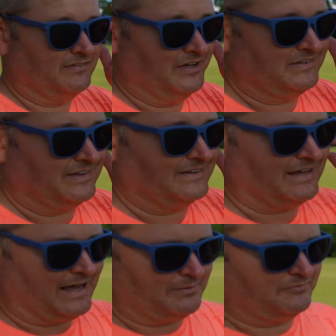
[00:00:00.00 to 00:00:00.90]
at least at the
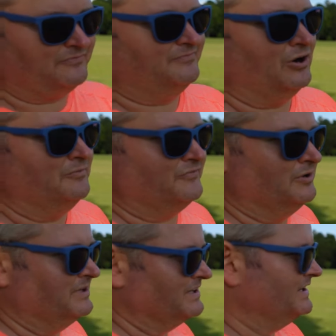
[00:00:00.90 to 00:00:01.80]
time of
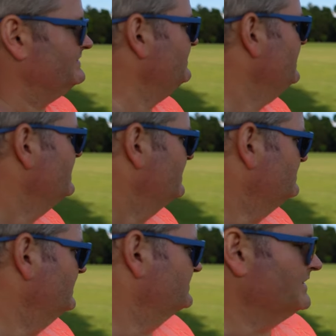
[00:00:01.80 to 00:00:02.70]
filming this,
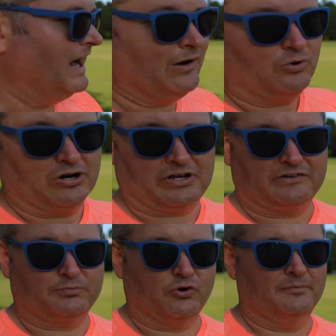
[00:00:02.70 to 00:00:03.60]
does not work in
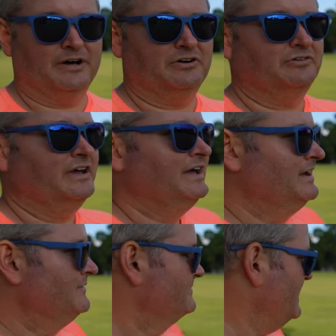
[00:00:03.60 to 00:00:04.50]
sport mode,
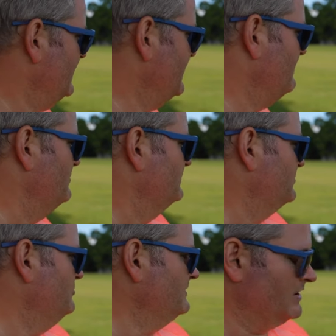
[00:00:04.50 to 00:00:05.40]
and never
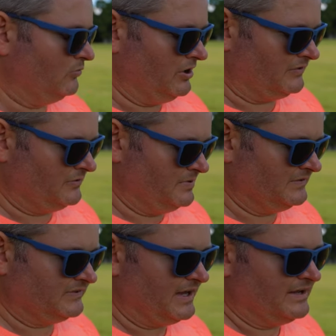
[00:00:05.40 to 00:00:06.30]
assume that it works to be
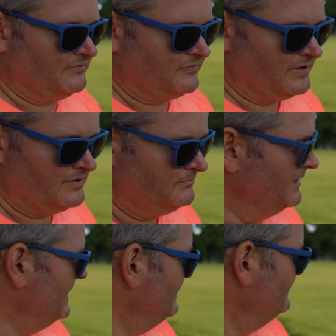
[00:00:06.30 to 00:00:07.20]
safe.
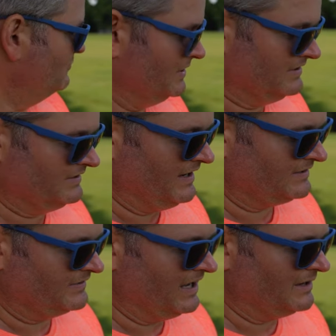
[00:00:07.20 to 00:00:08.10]
But when it
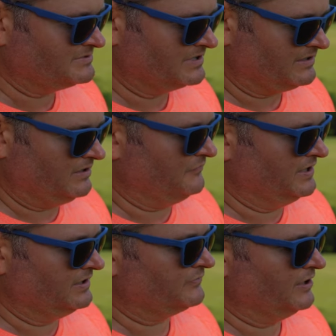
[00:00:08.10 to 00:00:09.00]
detects an object, if it
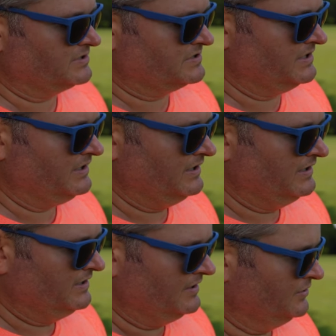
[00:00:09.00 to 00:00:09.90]
is functioning,
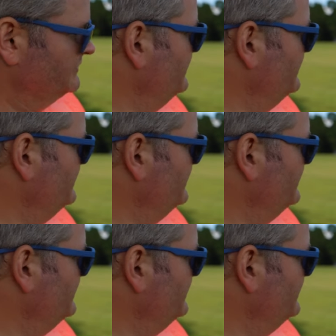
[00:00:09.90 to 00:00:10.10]
you'll